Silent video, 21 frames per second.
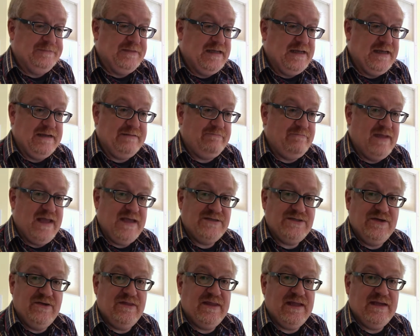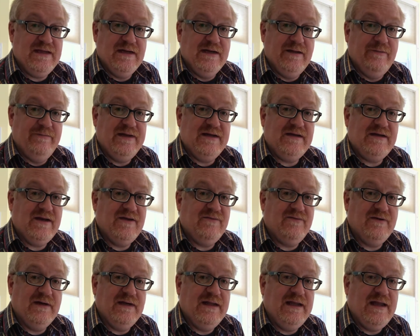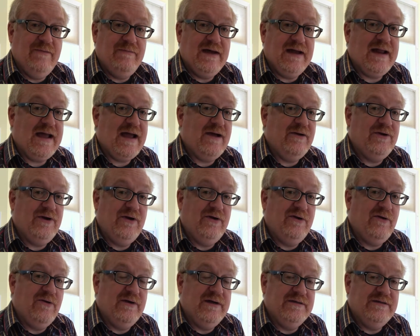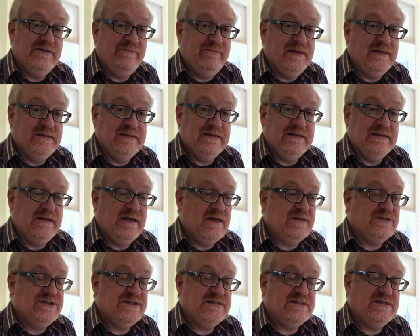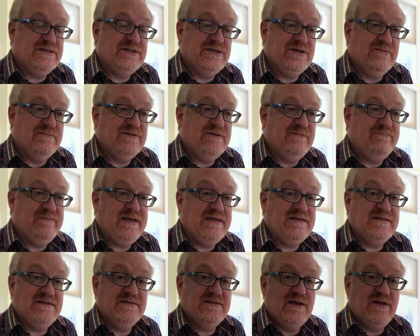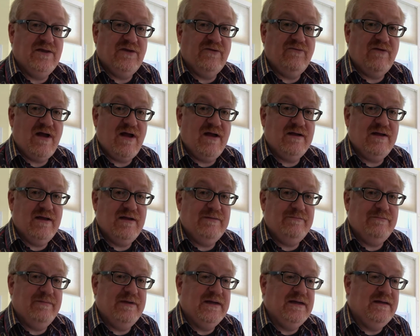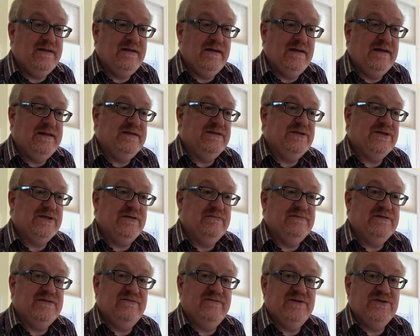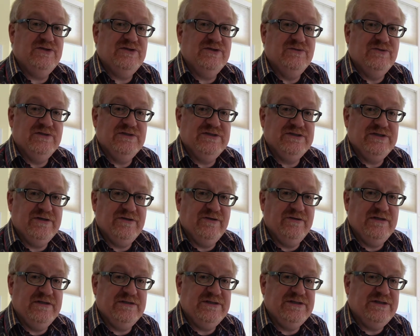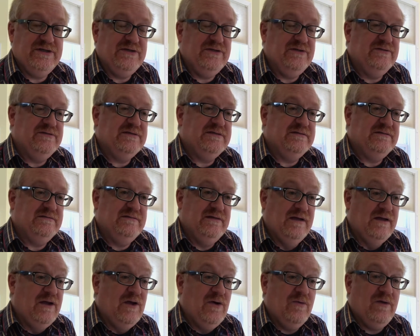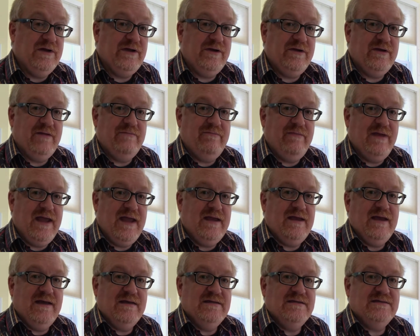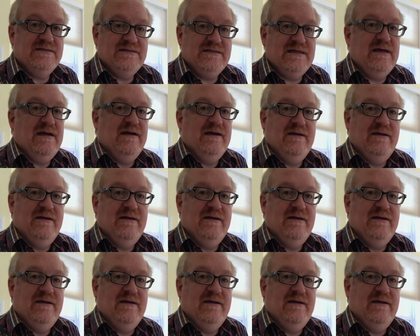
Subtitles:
It makes you think a little bit differently about how you're going to build it, not just in terms of pieces on the rocket, but in terms of the tools you're going to use and what you can make as